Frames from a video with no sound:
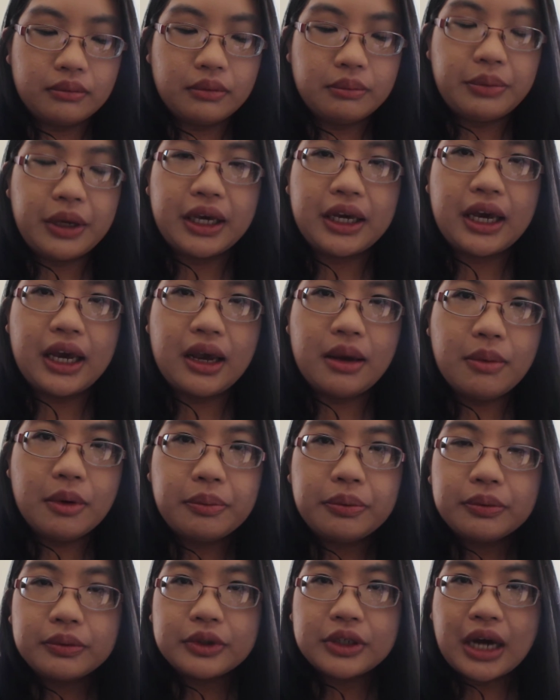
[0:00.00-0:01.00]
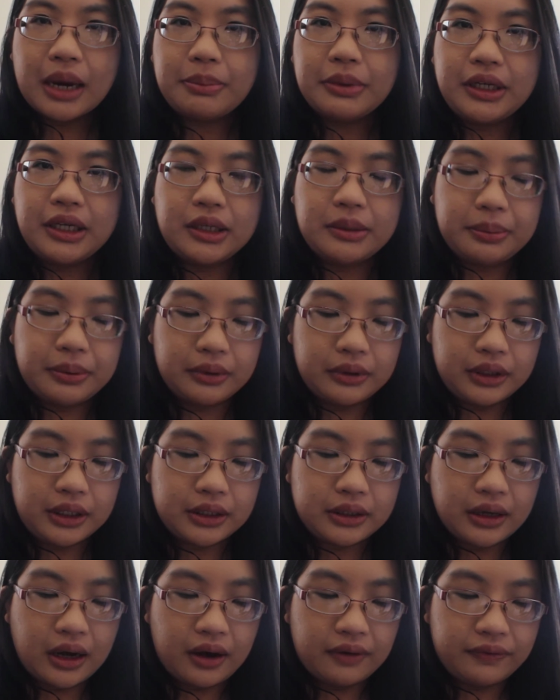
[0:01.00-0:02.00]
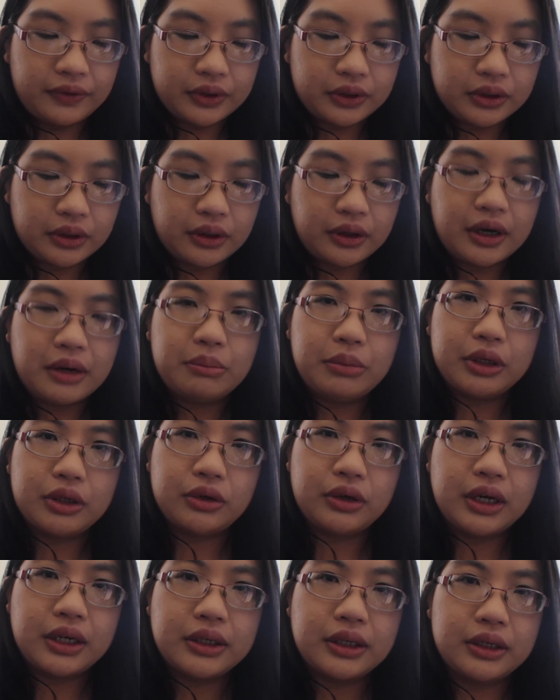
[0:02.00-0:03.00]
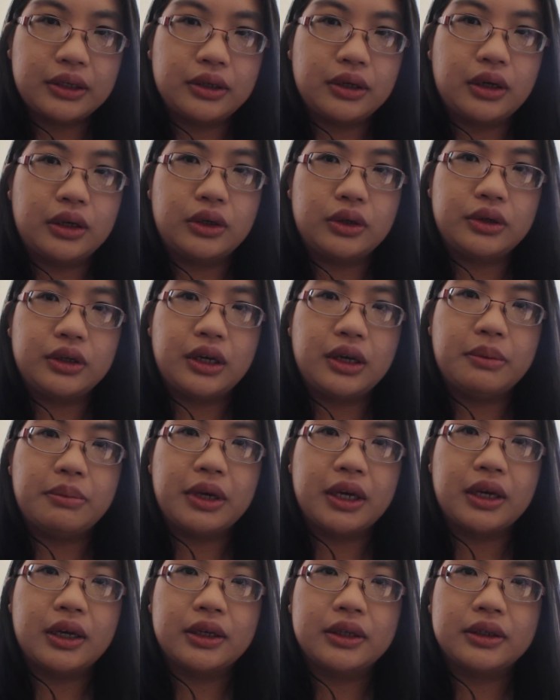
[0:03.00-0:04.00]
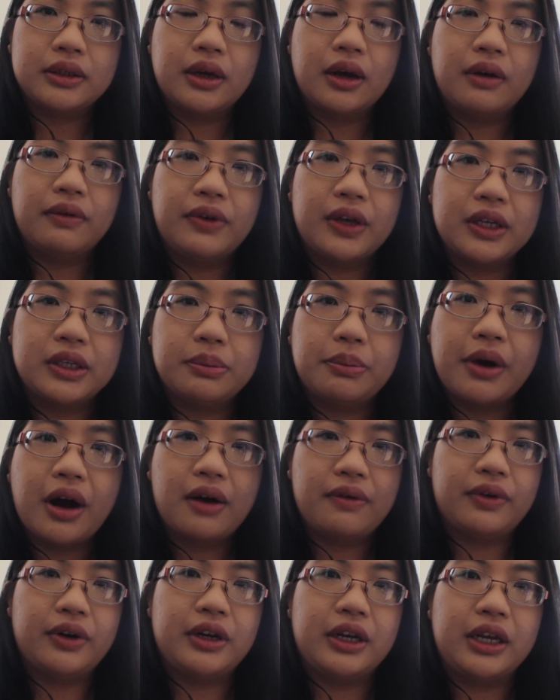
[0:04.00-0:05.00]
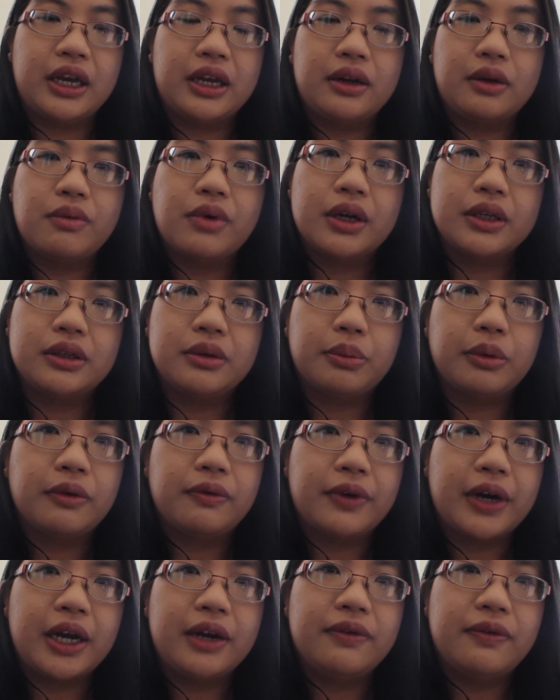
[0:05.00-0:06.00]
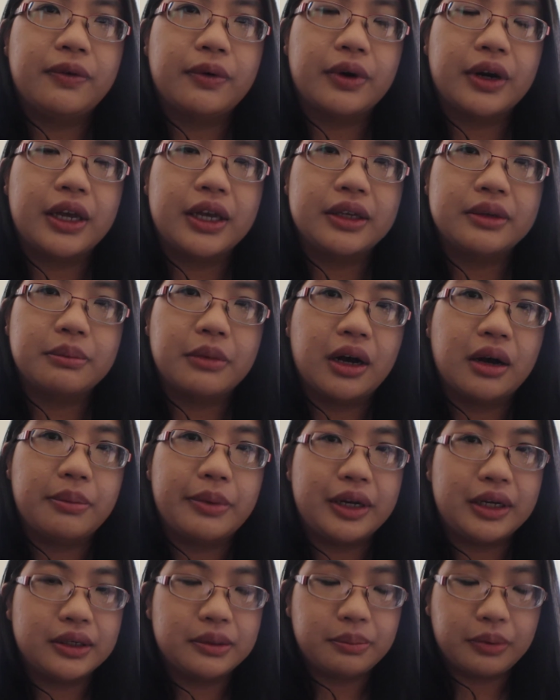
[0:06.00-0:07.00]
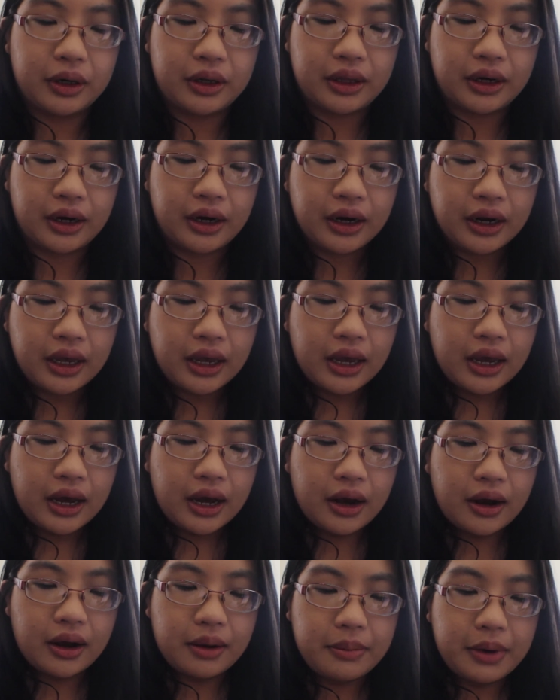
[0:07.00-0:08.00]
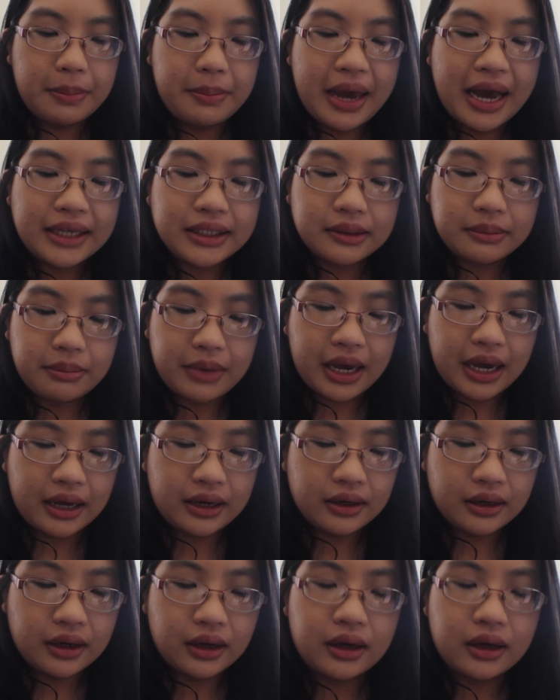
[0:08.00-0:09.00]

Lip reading: became a Japanese police officer and betrays his country because of his poverty, and he wants to provide for his mom and his brother. A masked man